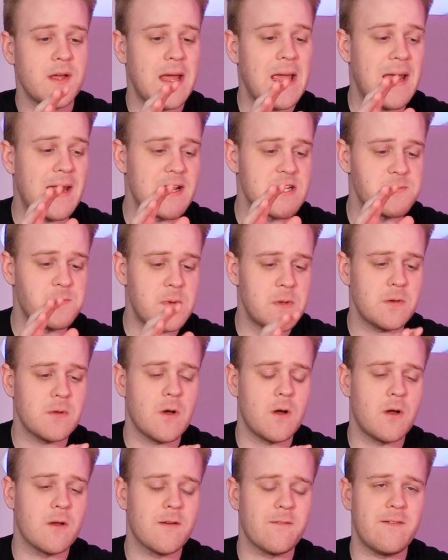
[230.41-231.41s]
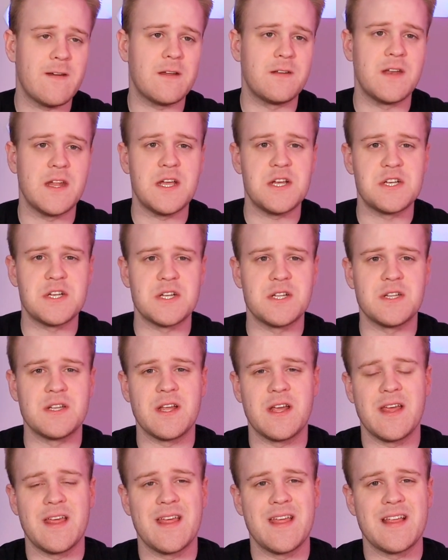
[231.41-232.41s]
and it's built on a foundation
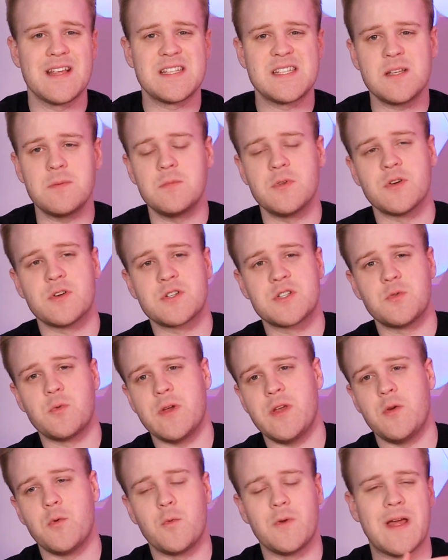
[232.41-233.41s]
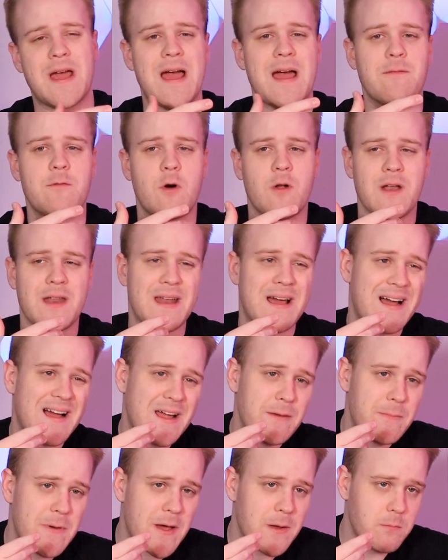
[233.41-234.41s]
similar to what you would have on an
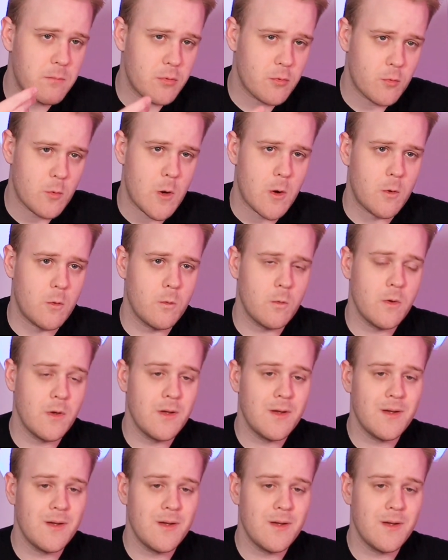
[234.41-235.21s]
iPad Pro.